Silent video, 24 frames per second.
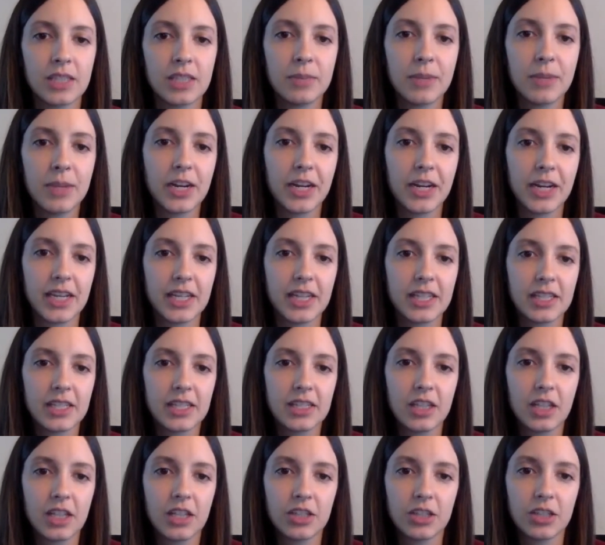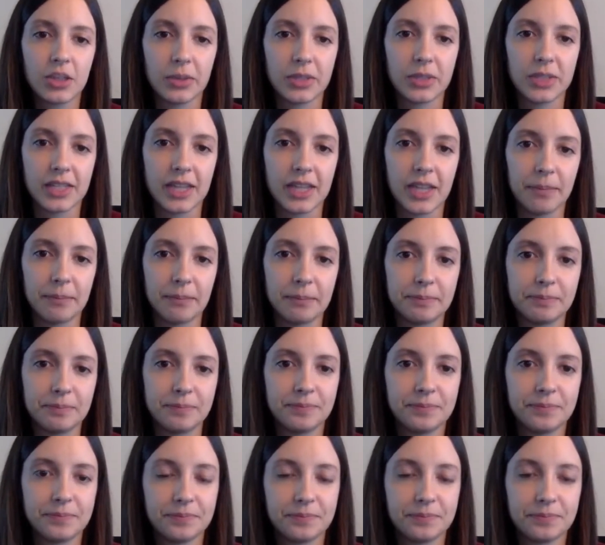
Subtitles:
Asparagus is also a stem.